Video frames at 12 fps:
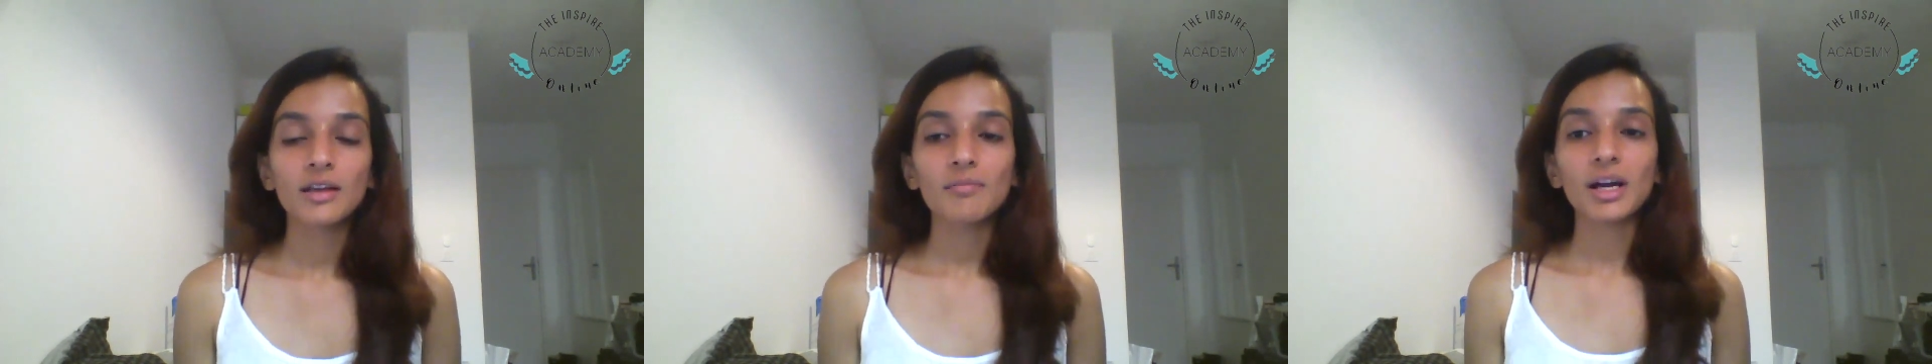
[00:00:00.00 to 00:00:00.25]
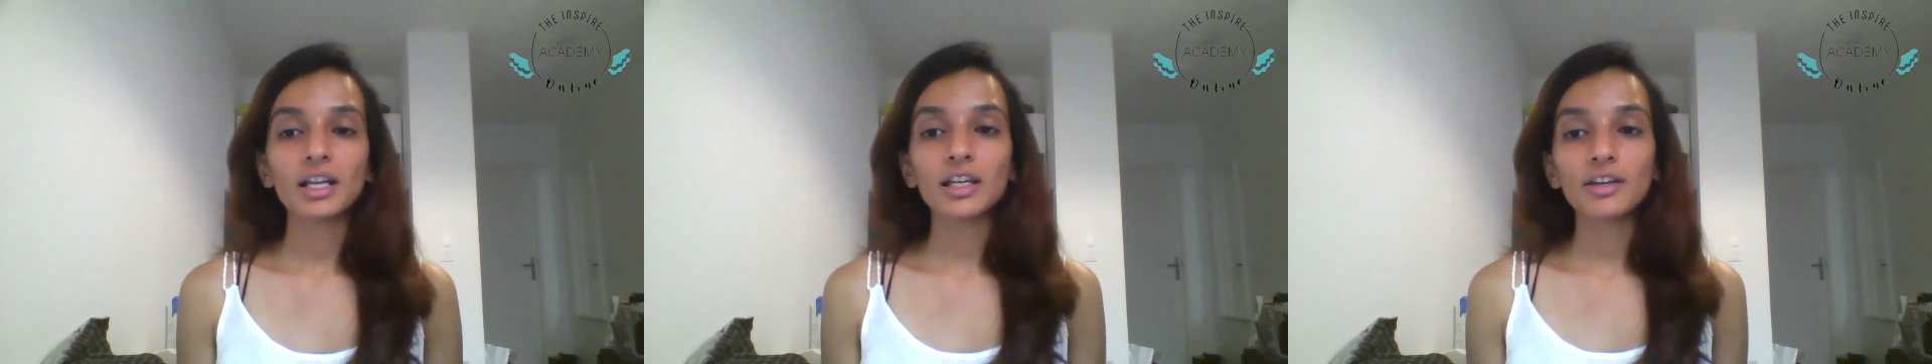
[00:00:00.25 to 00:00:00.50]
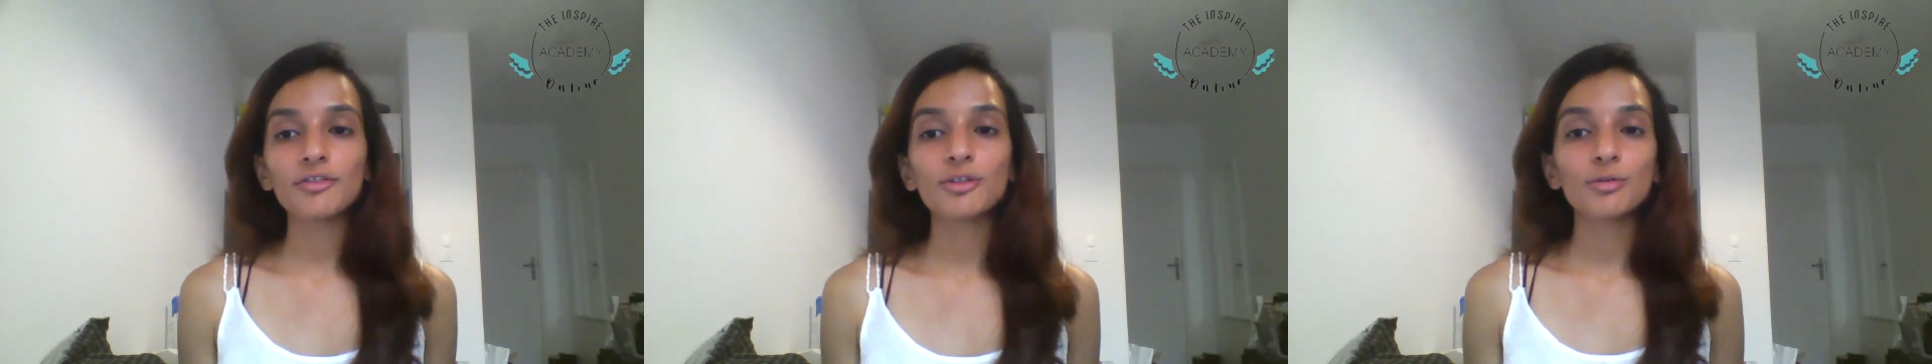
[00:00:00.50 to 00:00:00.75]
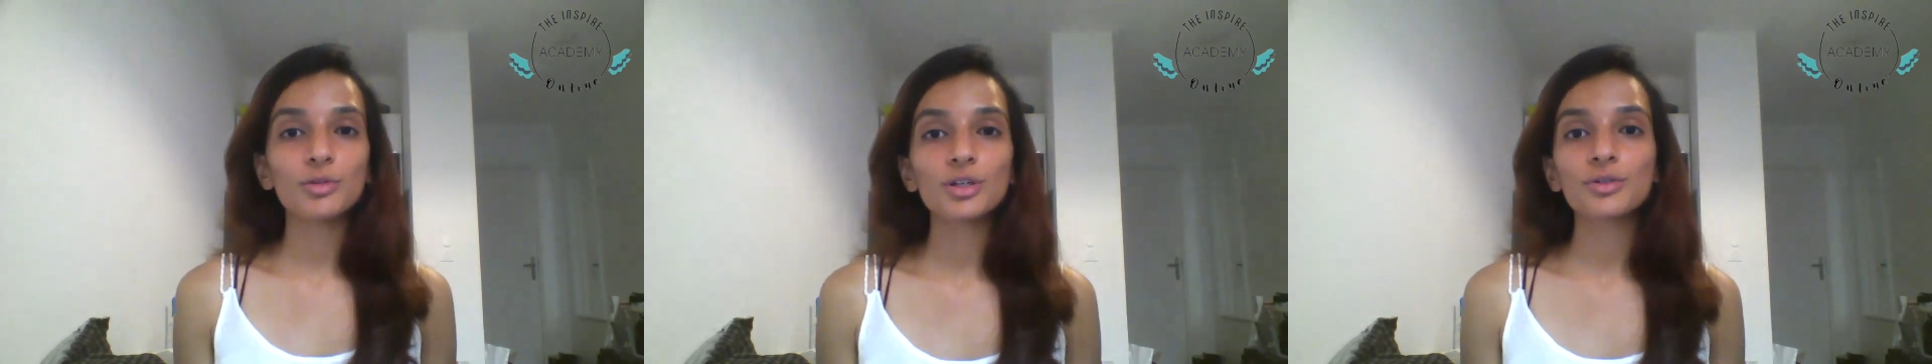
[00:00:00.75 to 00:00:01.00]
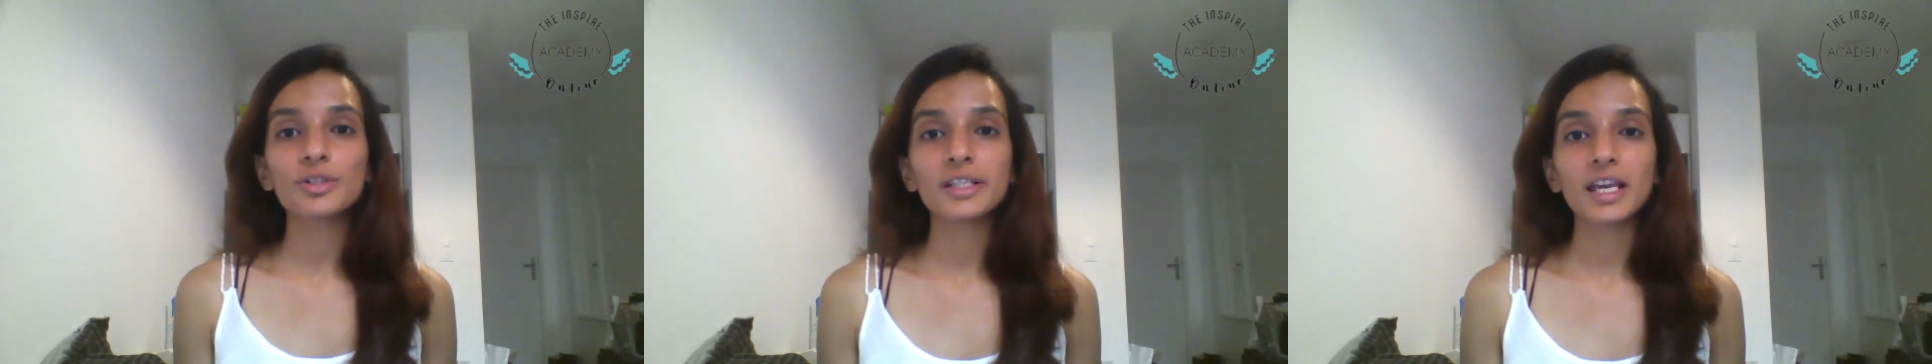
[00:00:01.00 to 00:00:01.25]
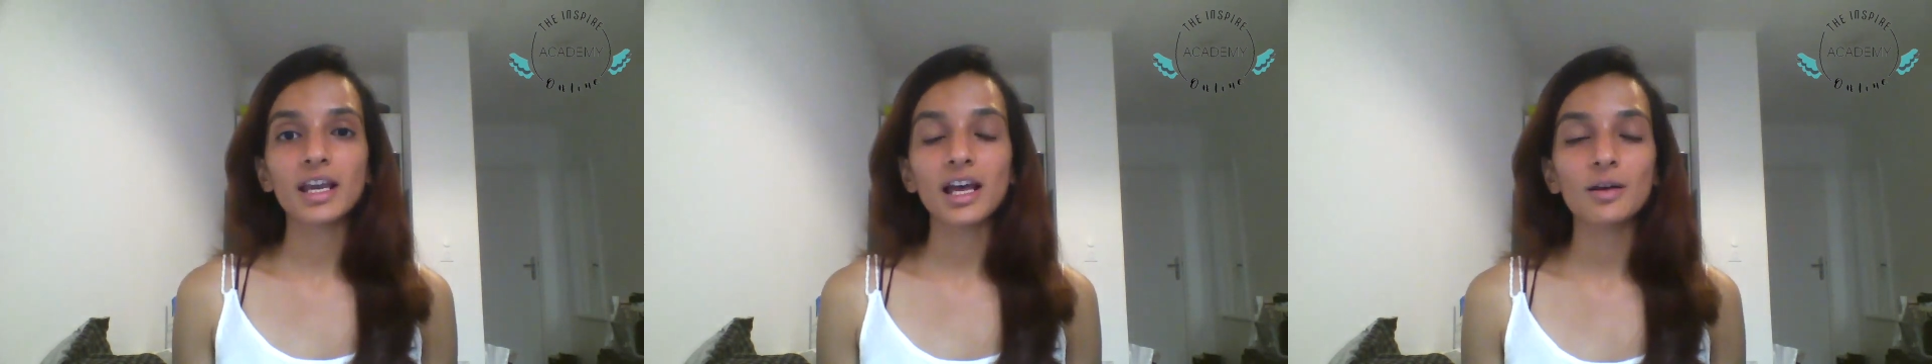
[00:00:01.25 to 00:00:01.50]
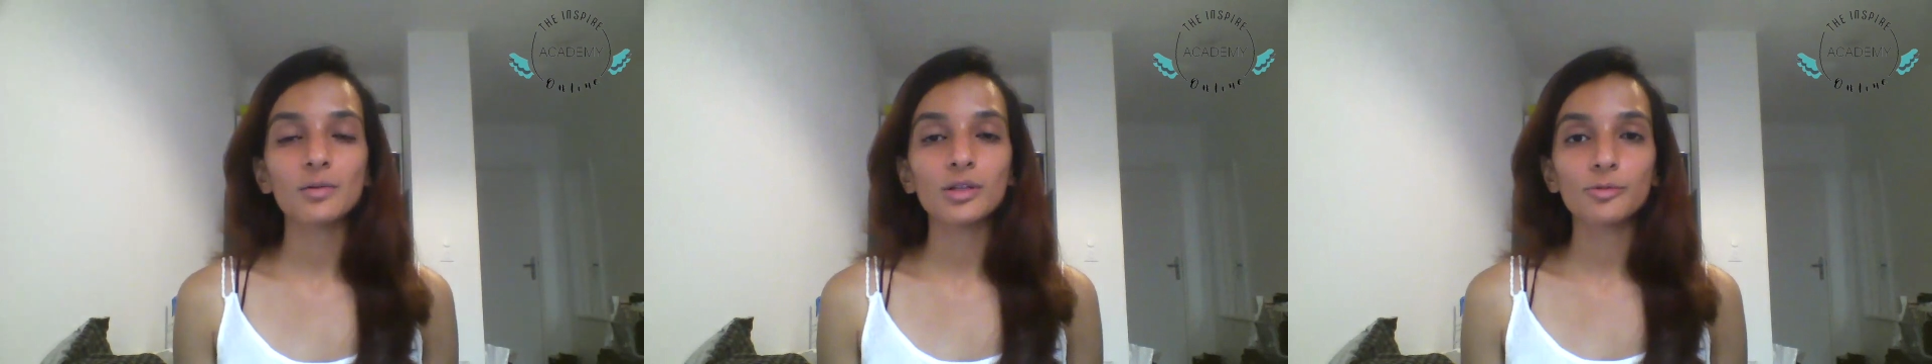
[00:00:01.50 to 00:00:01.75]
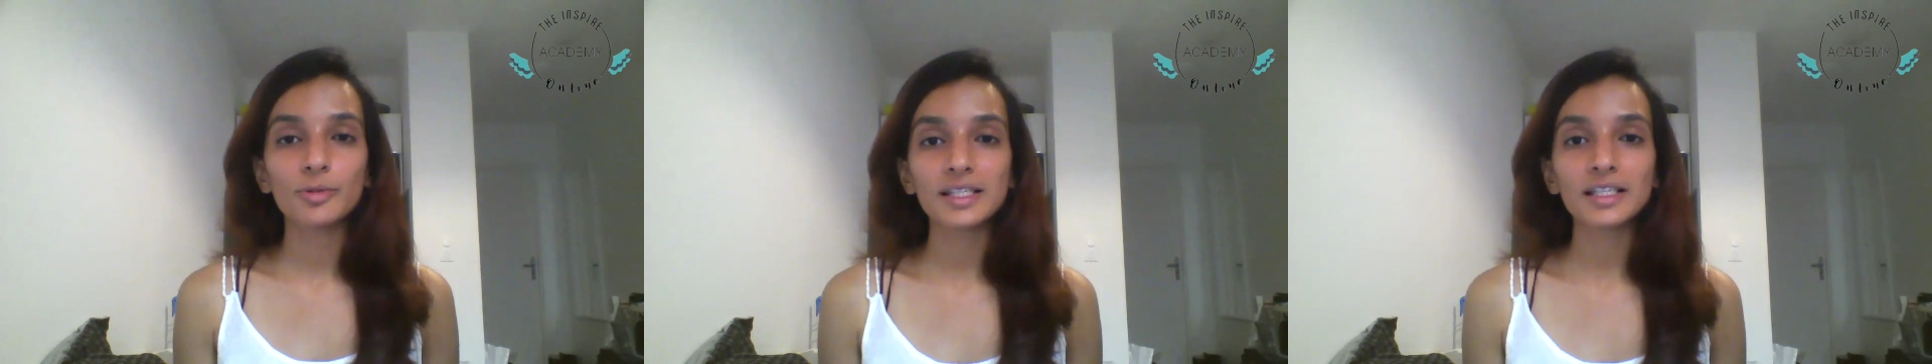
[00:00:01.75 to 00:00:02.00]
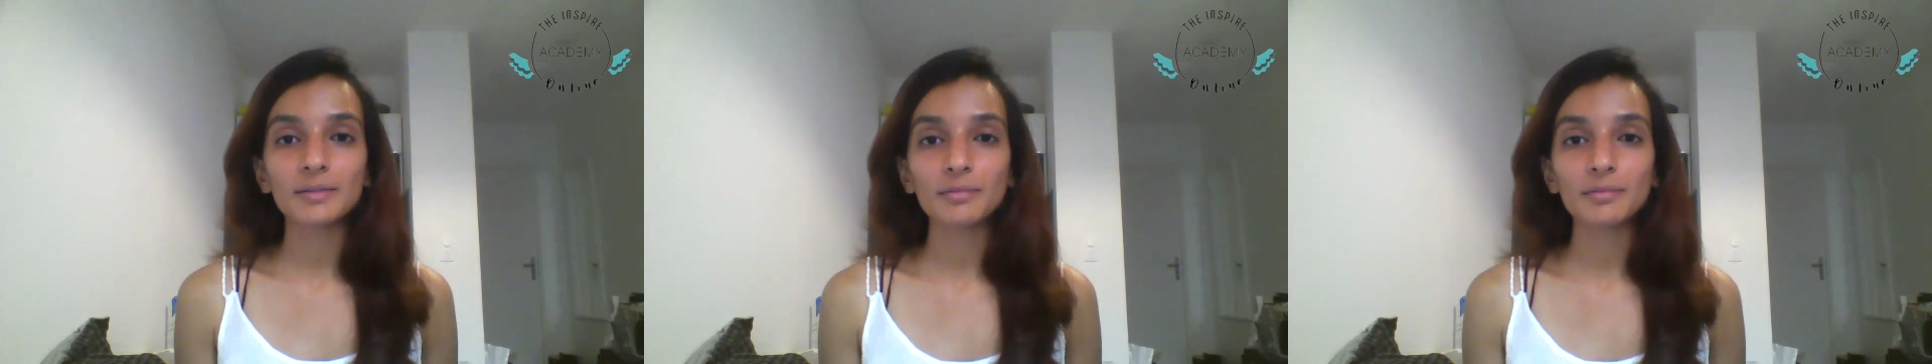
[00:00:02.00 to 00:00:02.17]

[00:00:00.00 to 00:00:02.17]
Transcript: But if you were to say I will visit